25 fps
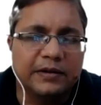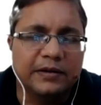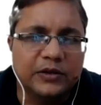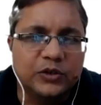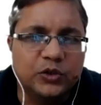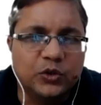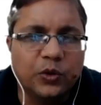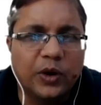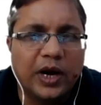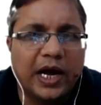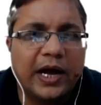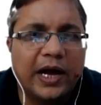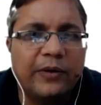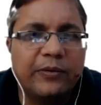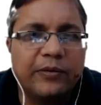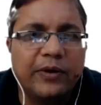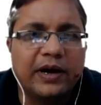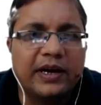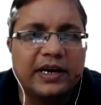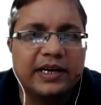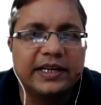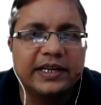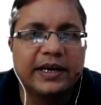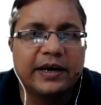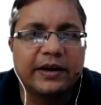you have
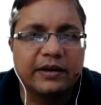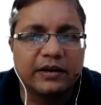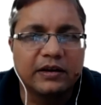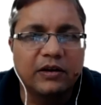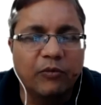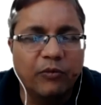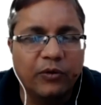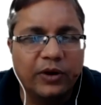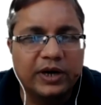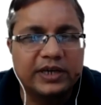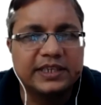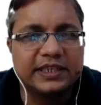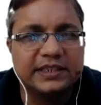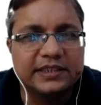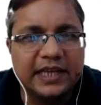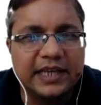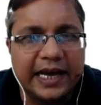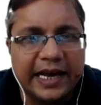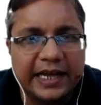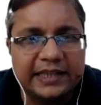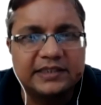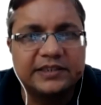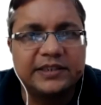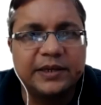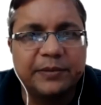earlier worked in the
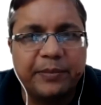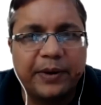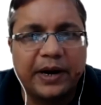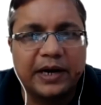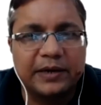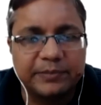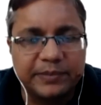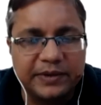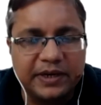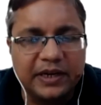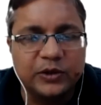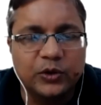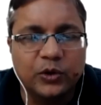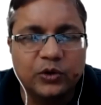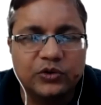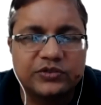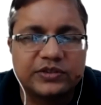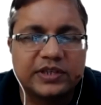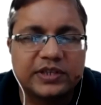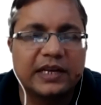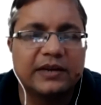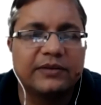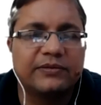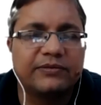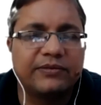health department
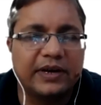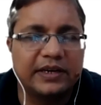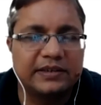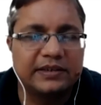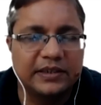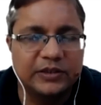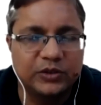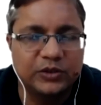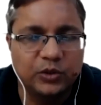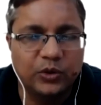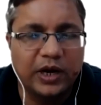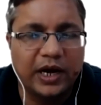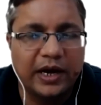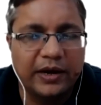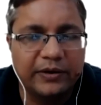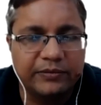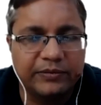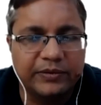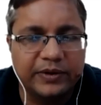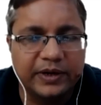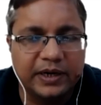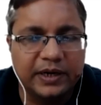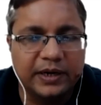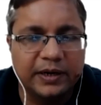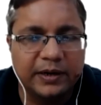yourself, and you have
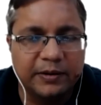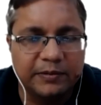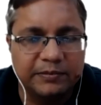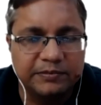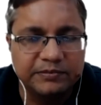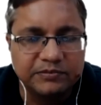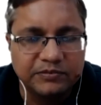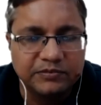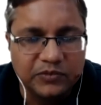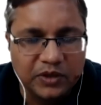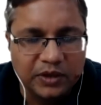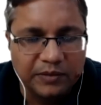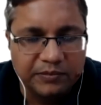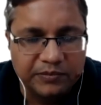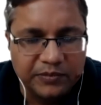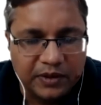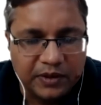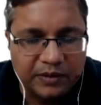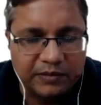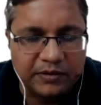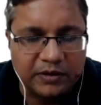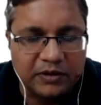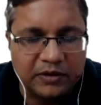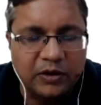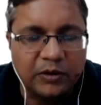a
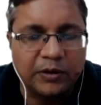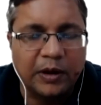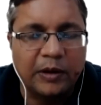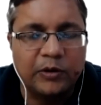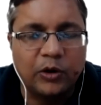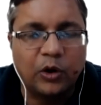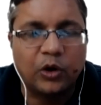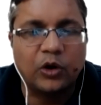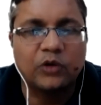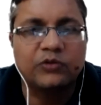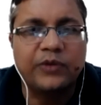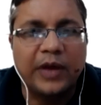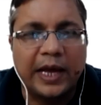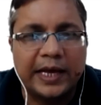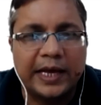lot of